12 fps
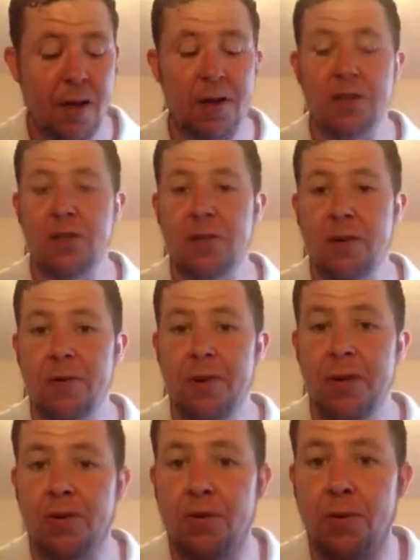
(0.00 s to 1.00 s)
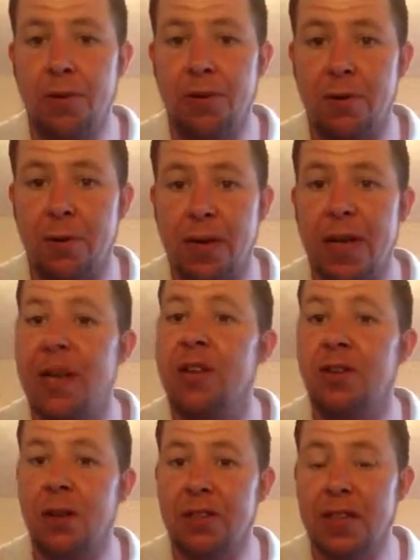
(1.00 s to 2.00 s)
Our consultant is Troy Dooley. He
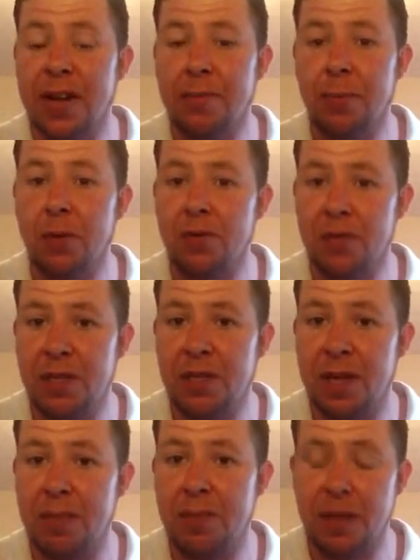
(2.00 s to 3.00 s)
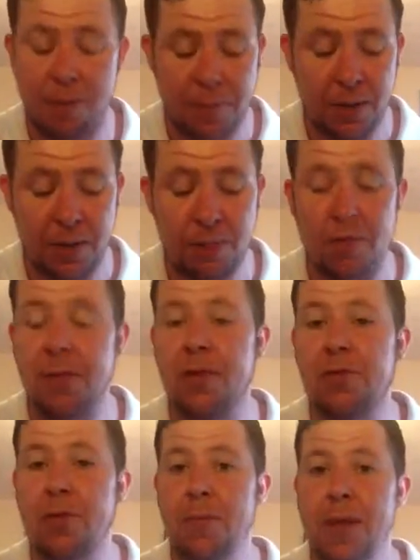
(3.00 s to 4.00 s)
shuts down Ponzi scheme companies, one of the
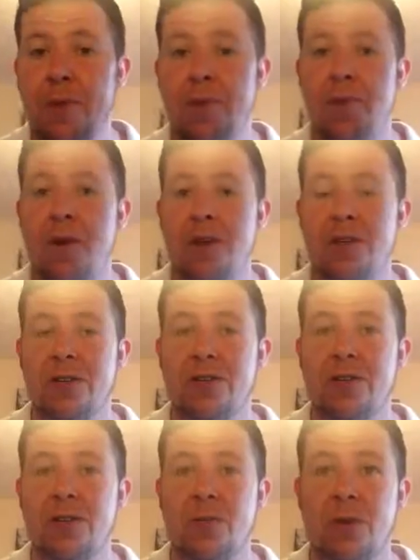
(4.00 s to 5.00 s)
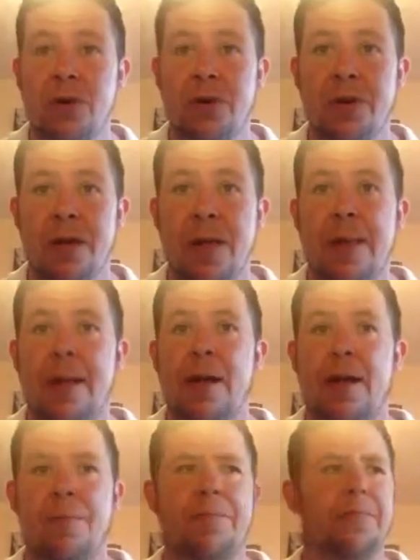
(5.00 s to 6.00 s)
top network marketers in the world.
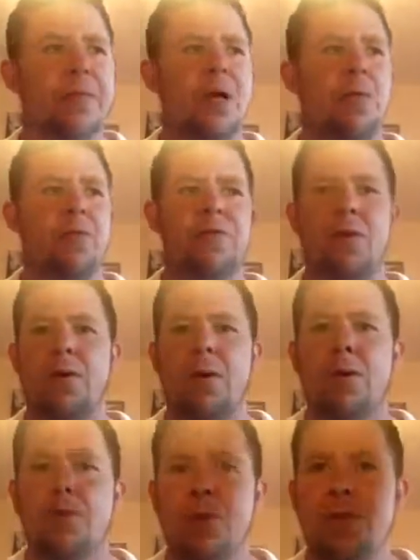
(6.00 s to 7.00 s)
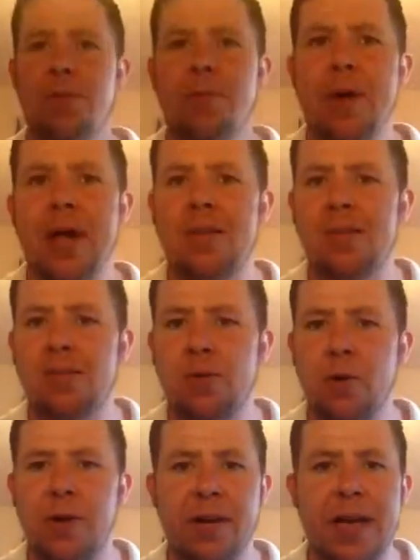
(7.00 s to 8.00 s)
We've got Richard Branson's
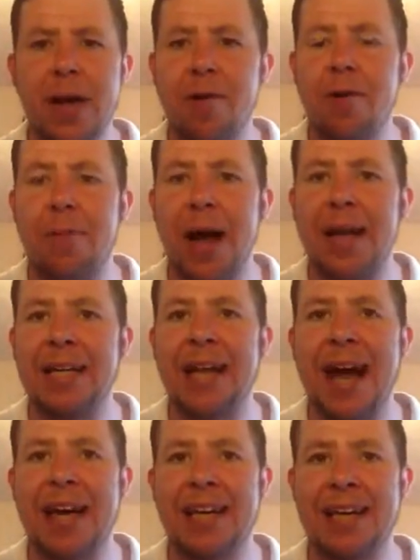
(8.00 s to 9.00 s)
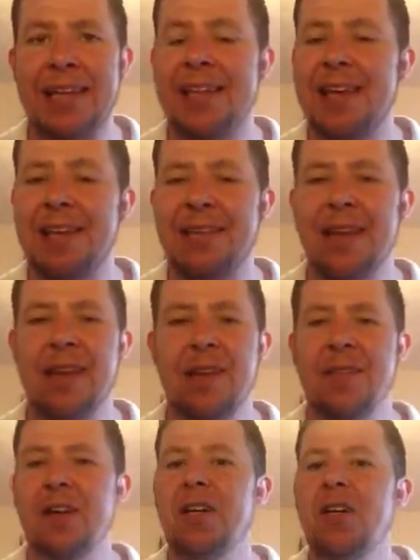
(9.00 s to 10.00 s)
lawyer, Kira Pankhani in this.
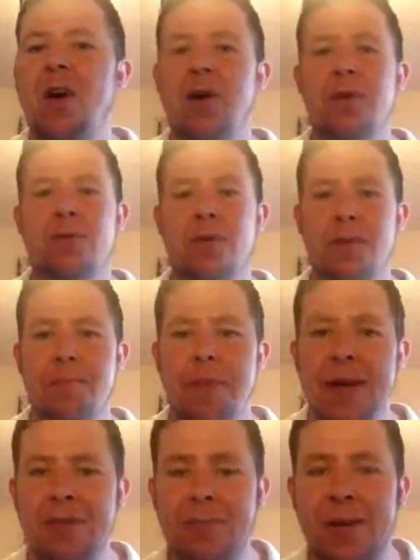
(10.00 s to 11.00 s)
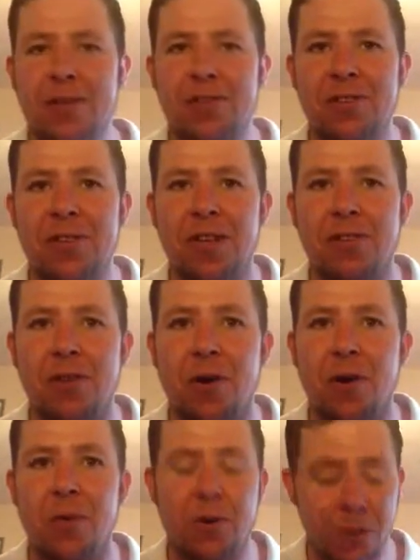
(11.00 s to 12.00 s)
The guy's one of the best speakers in the
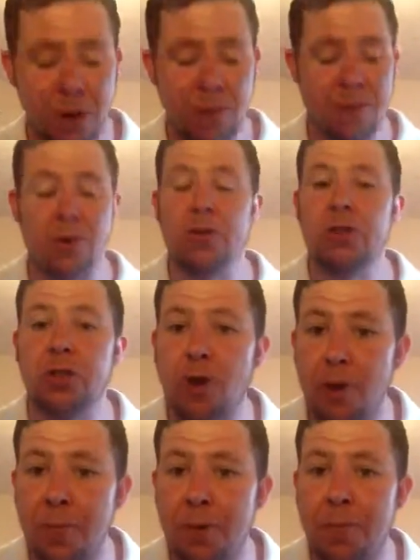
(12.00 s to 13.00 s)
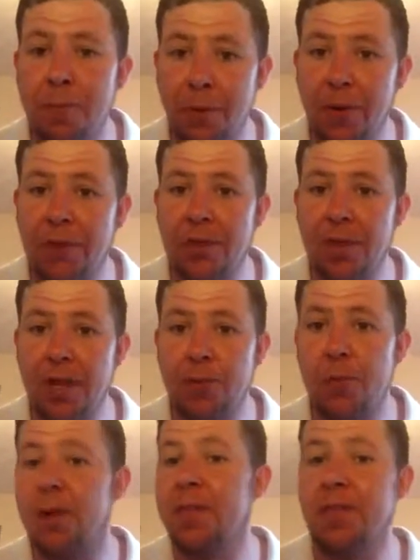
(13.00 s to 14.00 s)
entire world. We've got Simon Brooks in
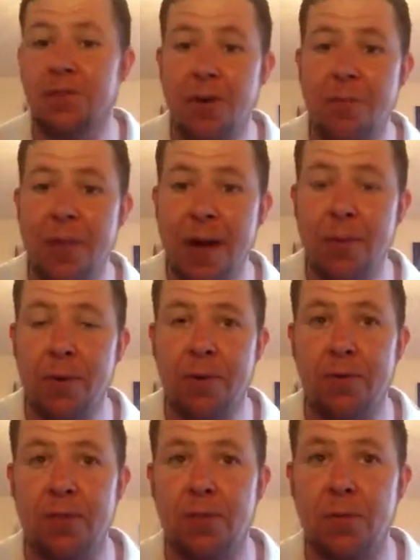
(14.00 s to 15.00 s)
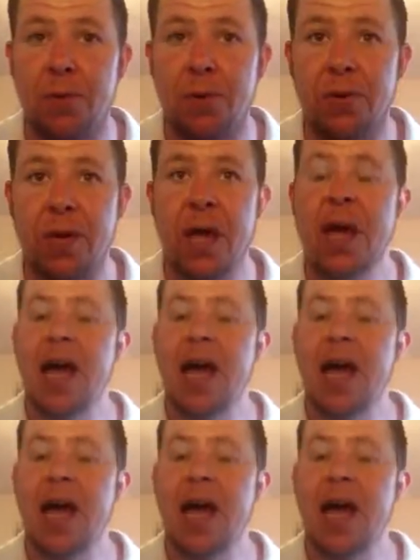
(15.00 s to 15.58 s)
this, one of the top networkers in the world.